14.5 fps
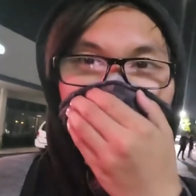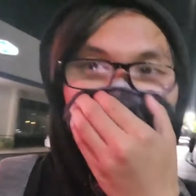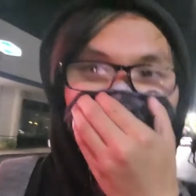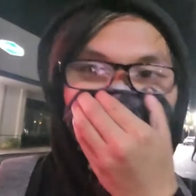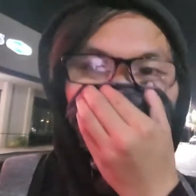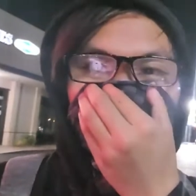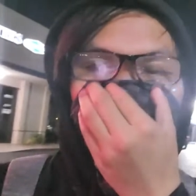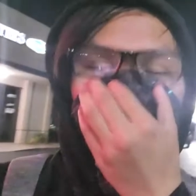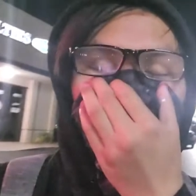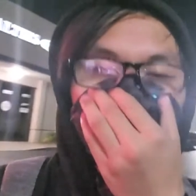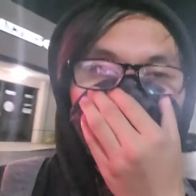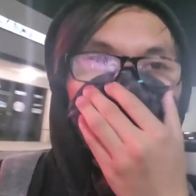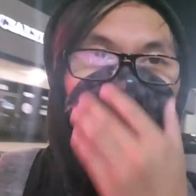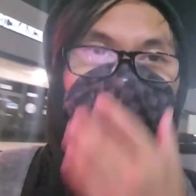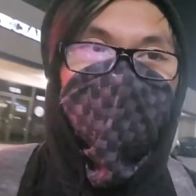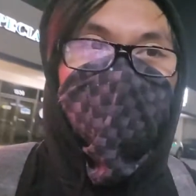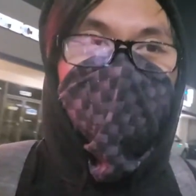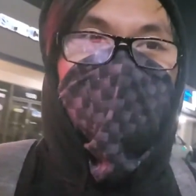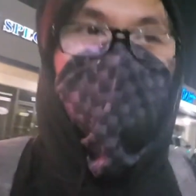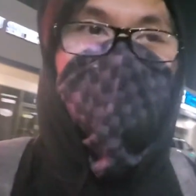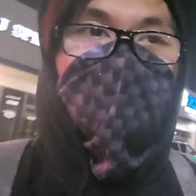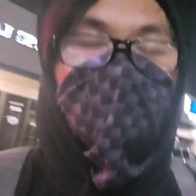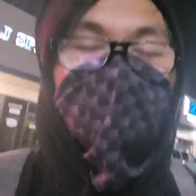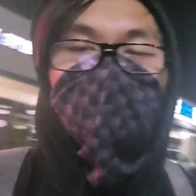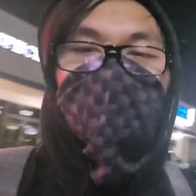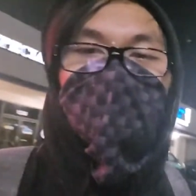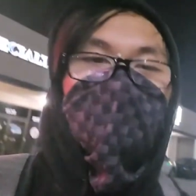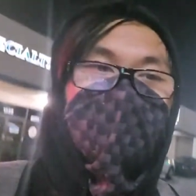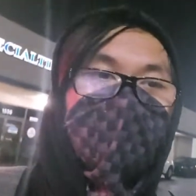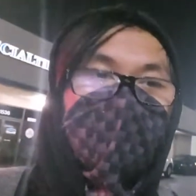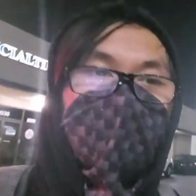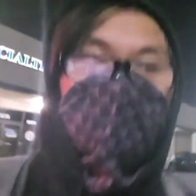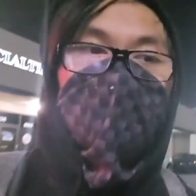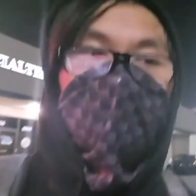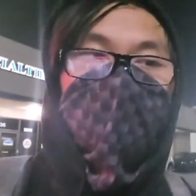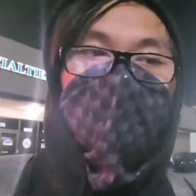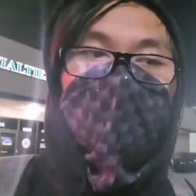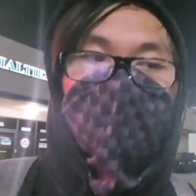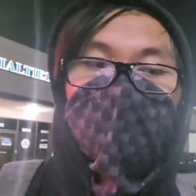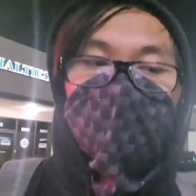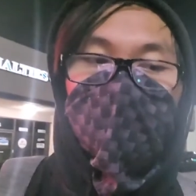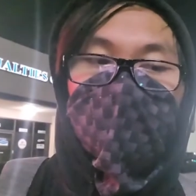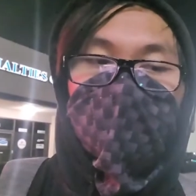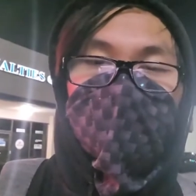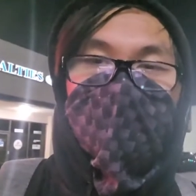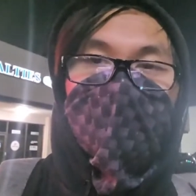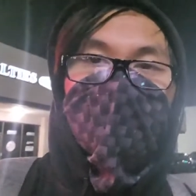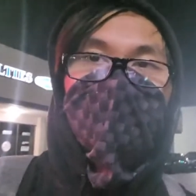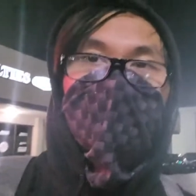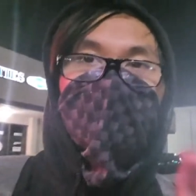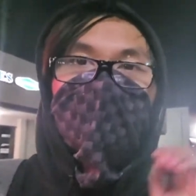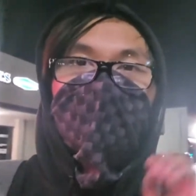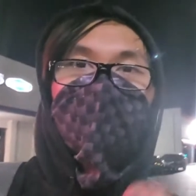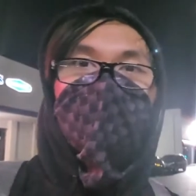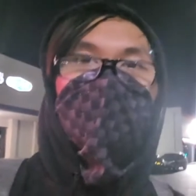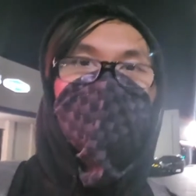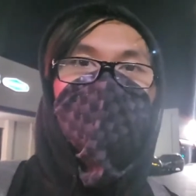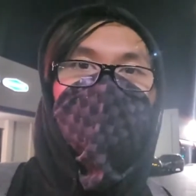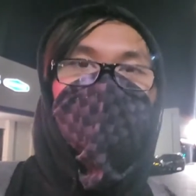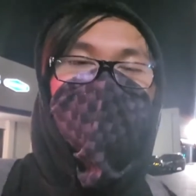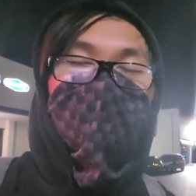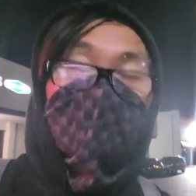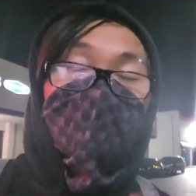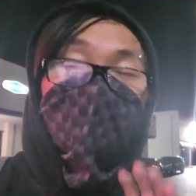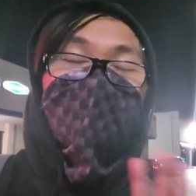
because I was mainly focusing on the tournament. Uh, so today there were five round, five